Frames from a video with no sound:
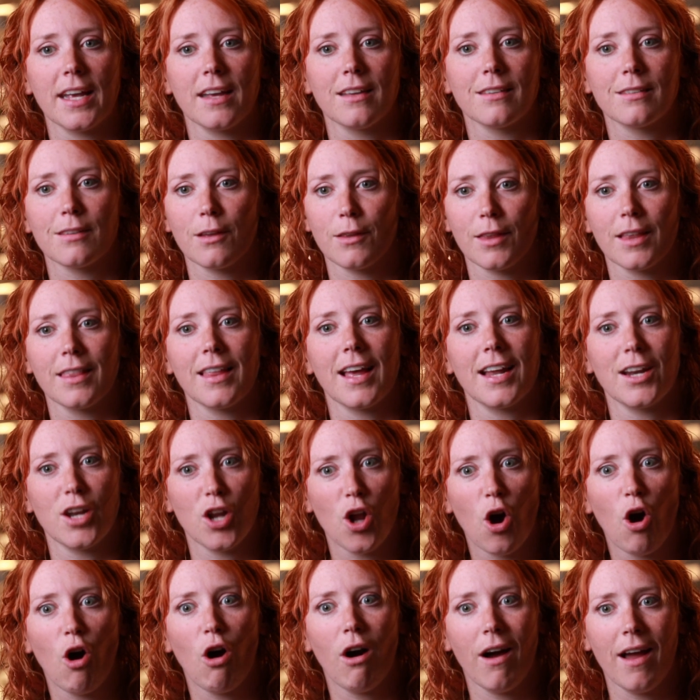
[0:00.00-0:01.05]
it so that they're
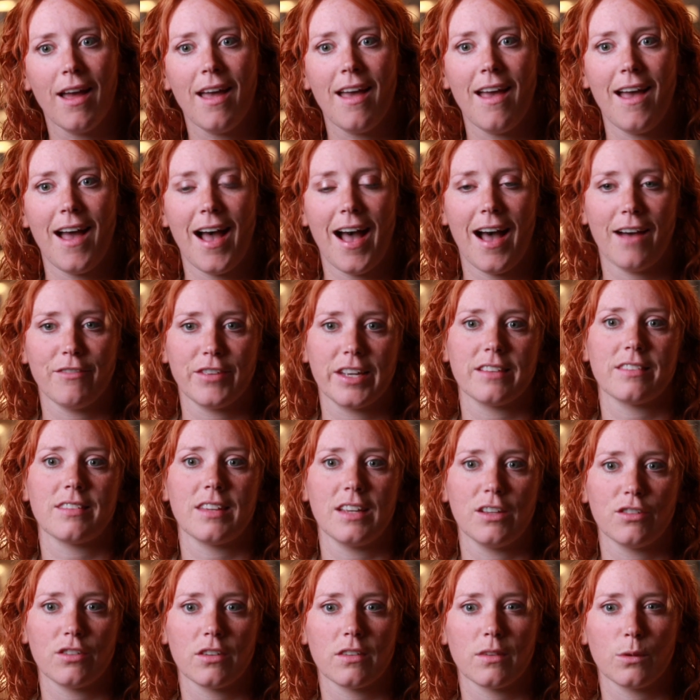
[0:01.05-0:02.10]
not having
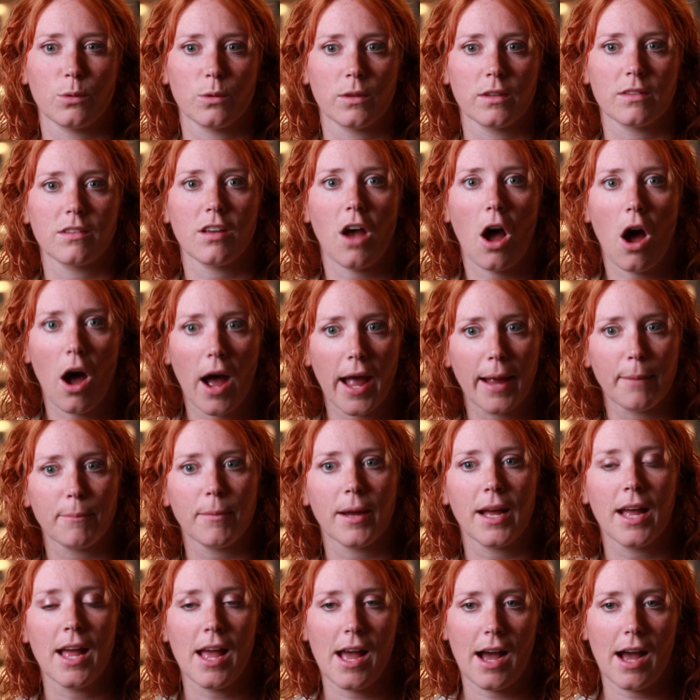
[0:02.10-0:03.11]
seizures all the time.